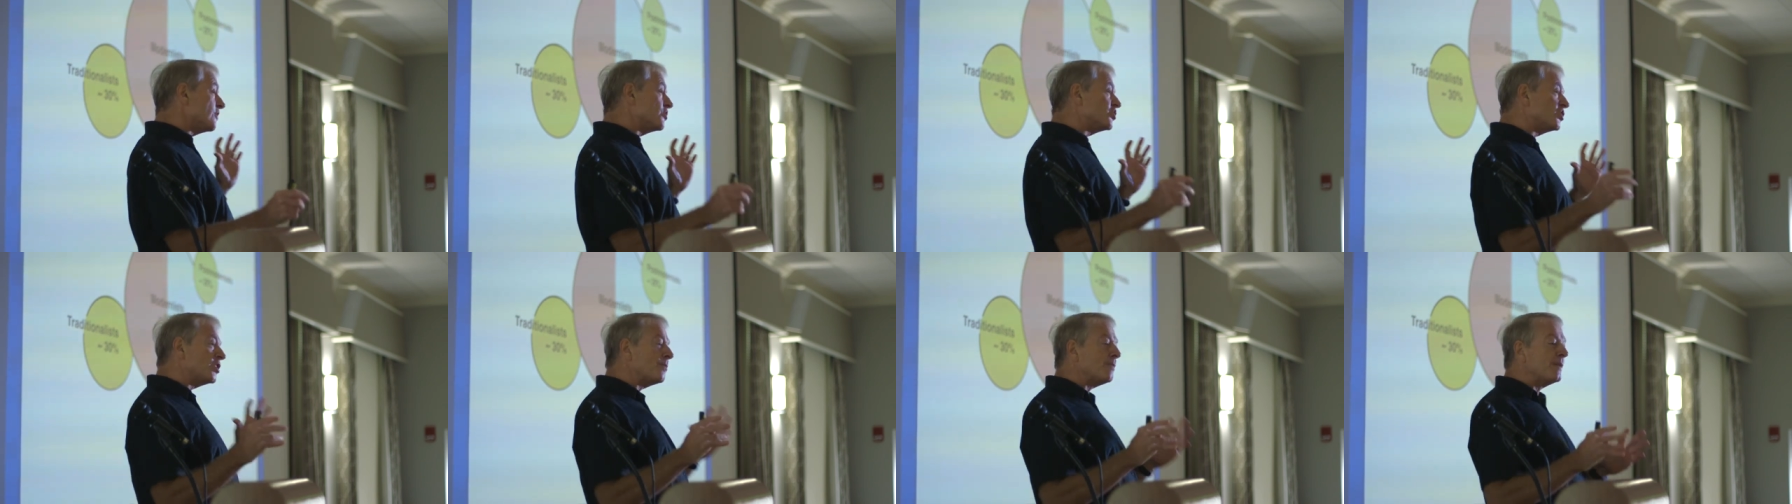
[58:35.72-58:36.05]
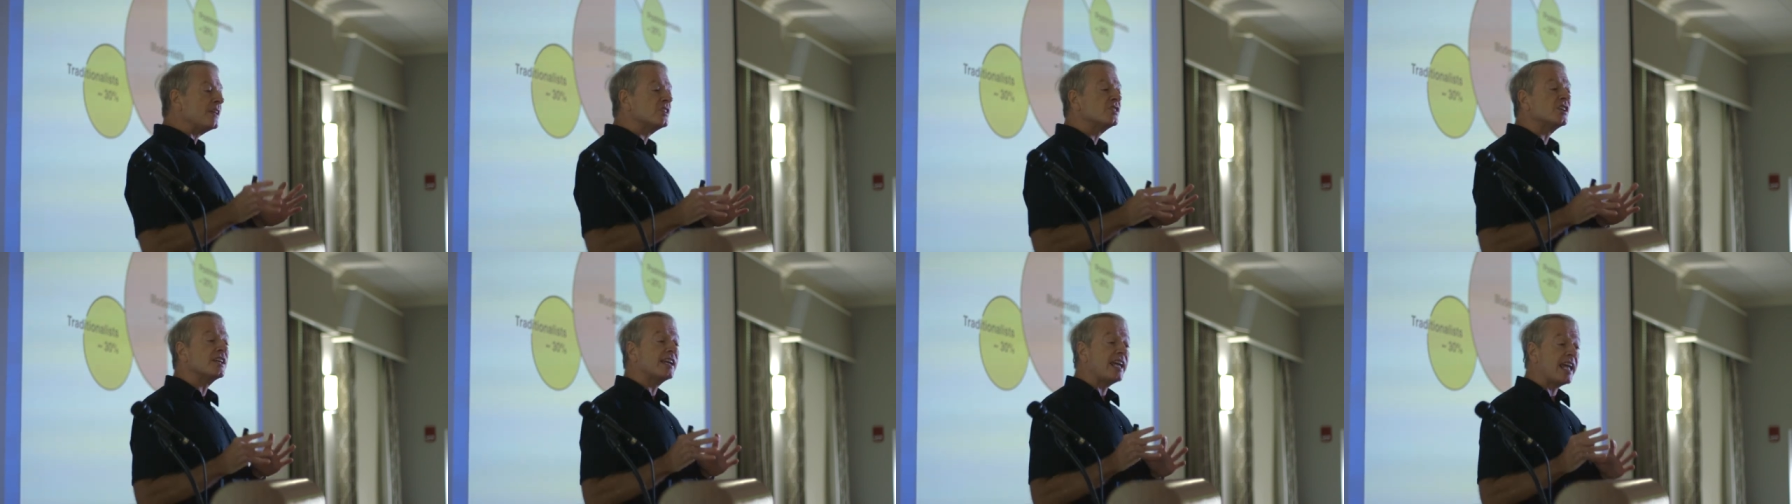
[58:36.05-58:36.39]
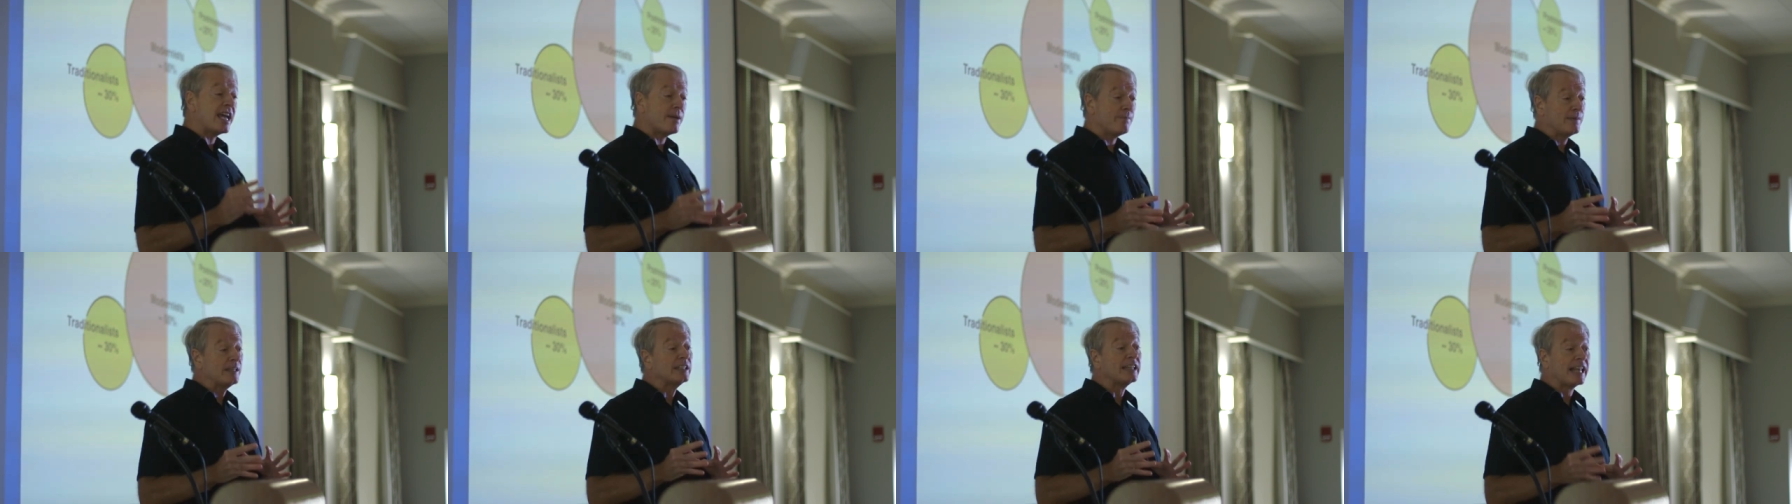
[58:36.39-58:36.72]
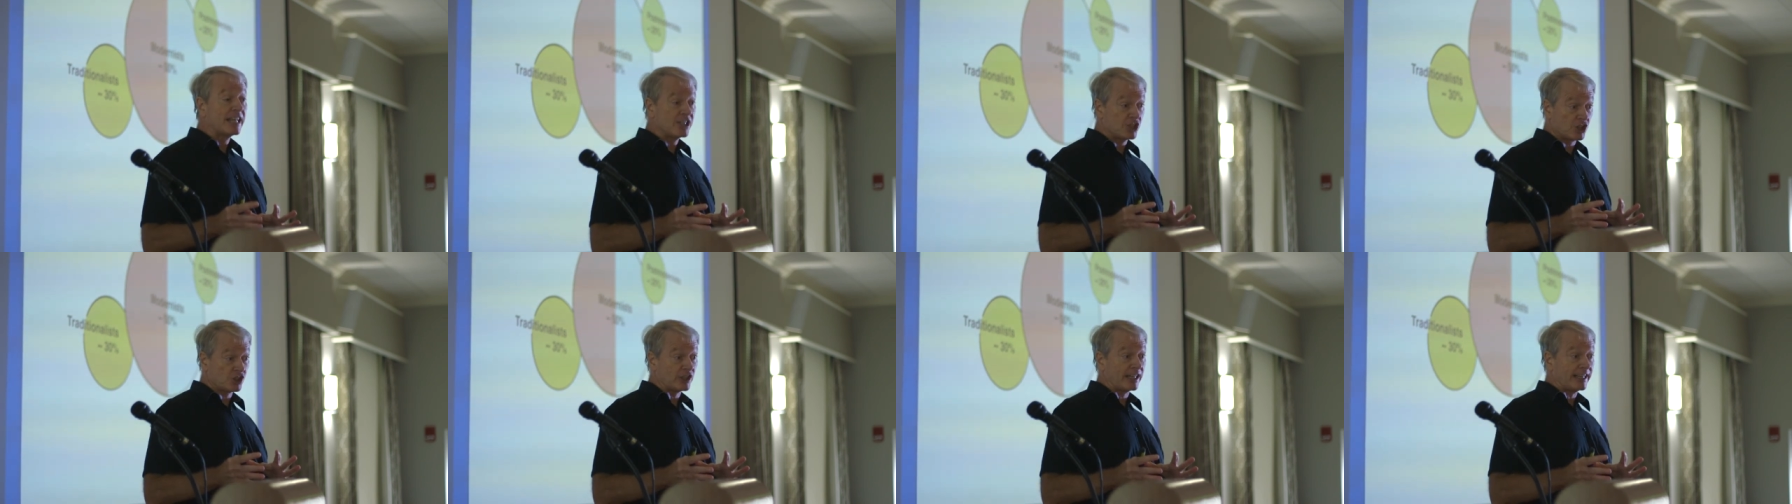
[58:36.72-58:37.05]
there's some things that can't be
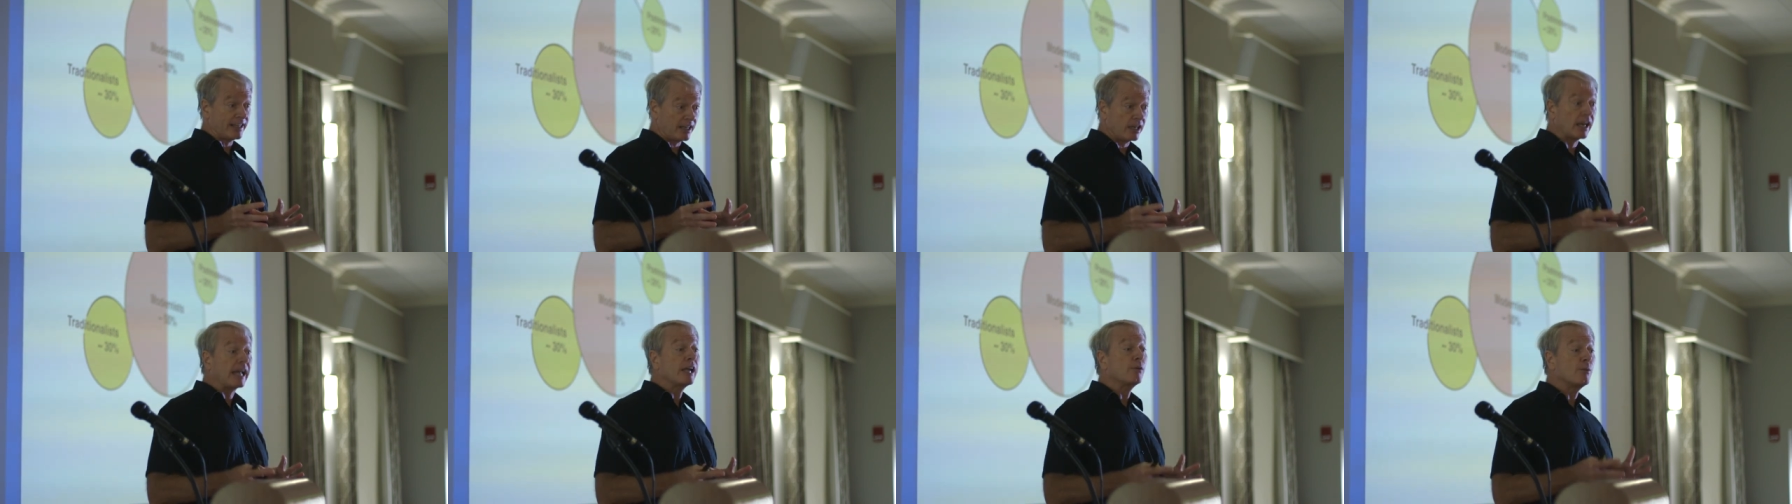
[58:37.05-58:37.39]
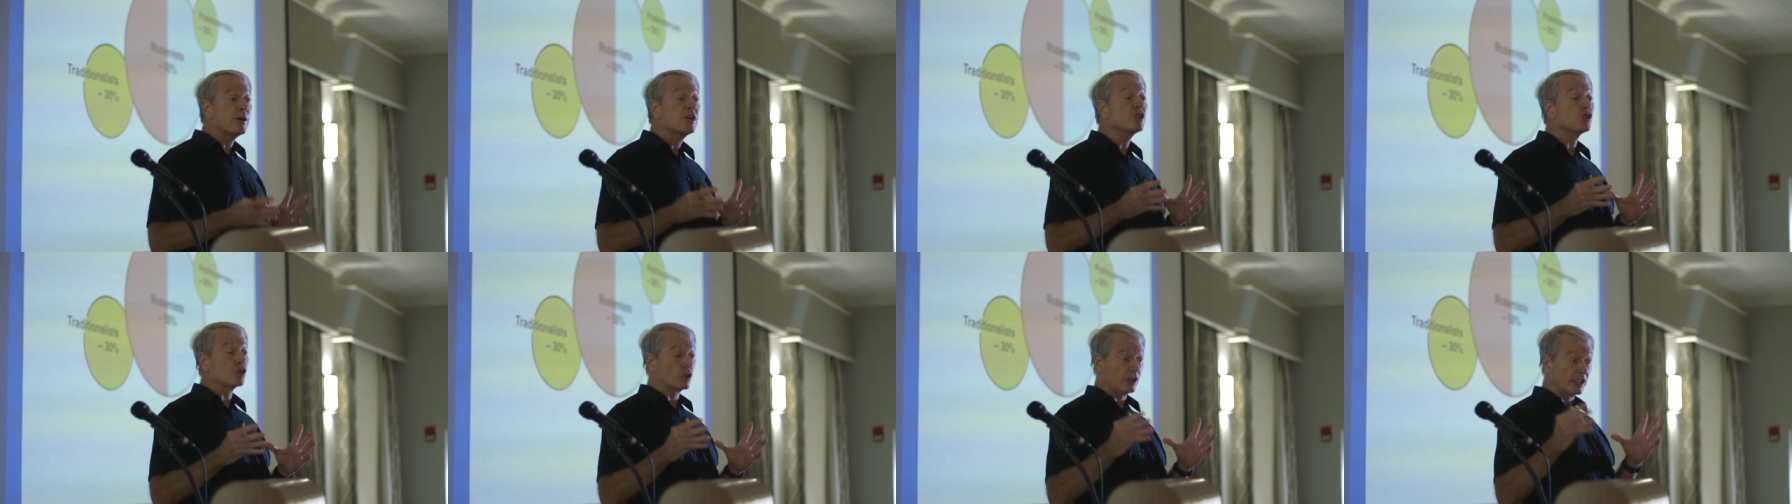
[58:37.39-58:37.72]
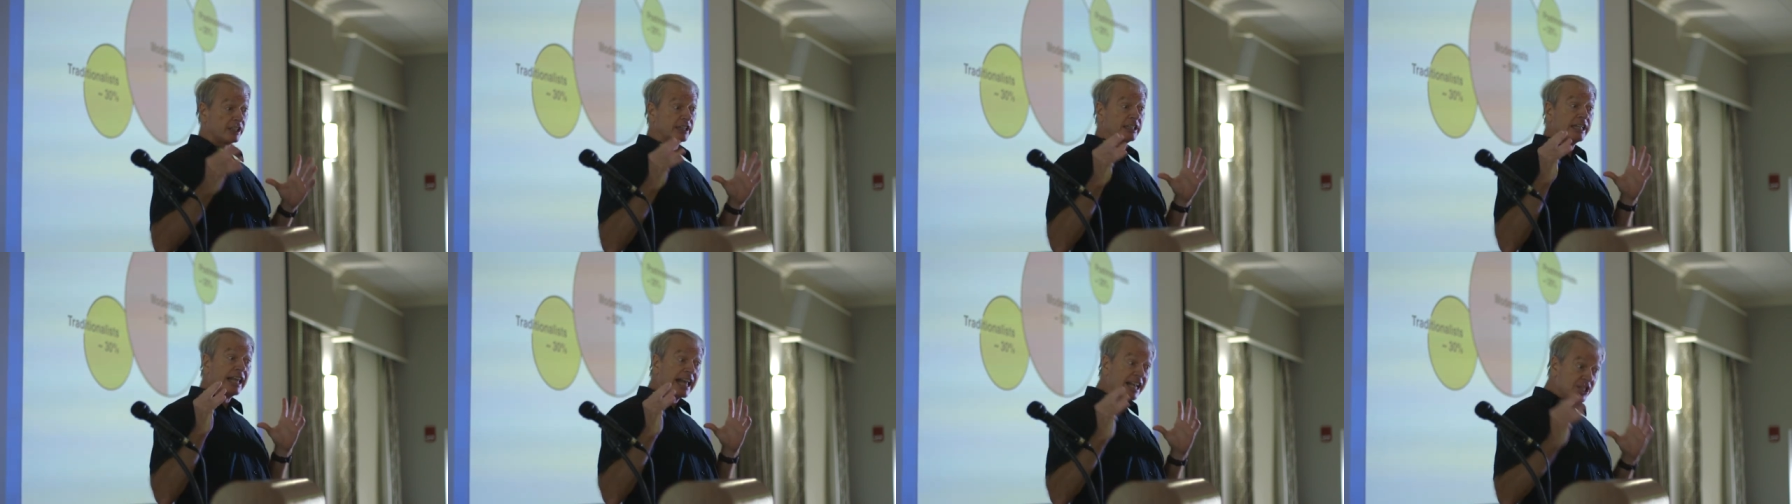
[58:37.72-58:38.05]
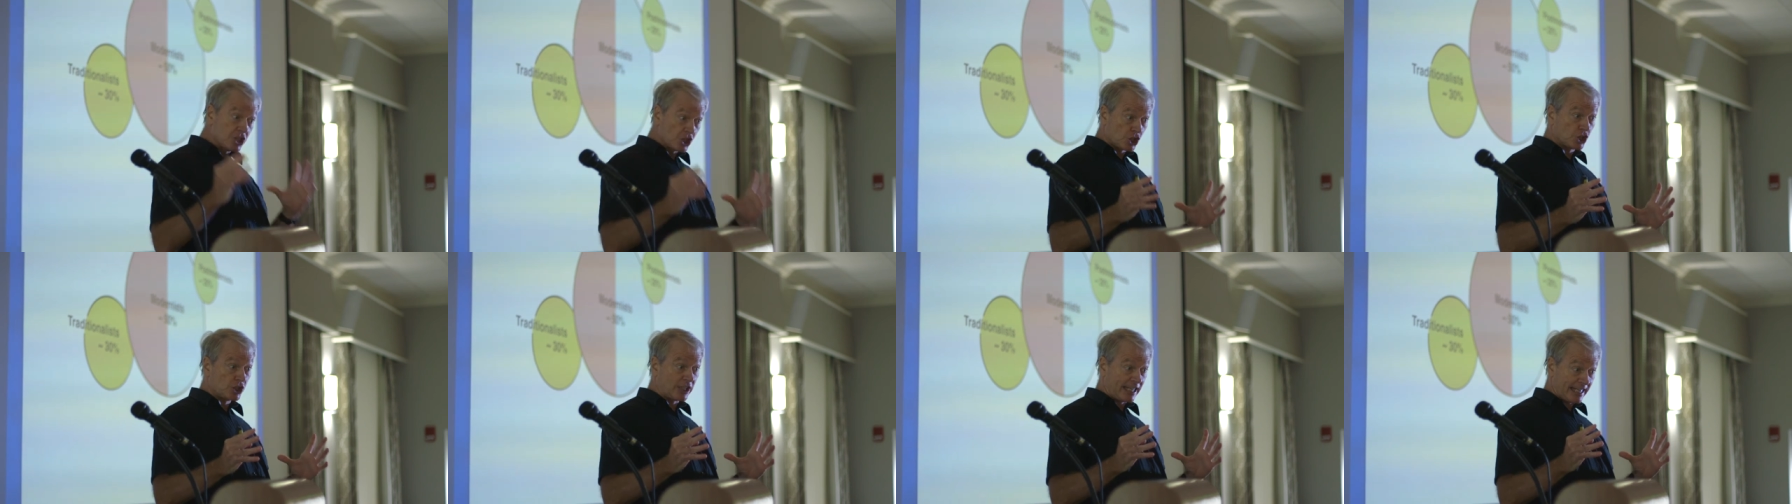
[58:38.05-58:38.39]
legislated. Like we sort of
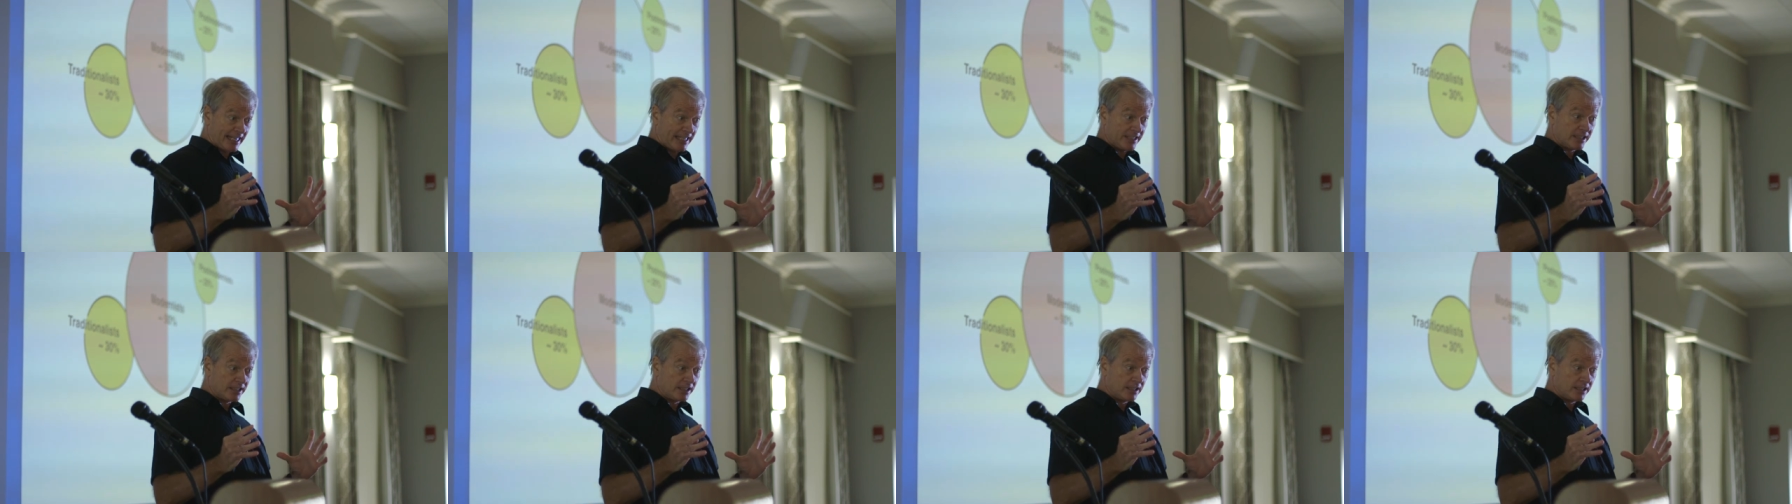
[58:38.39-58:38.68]
legislate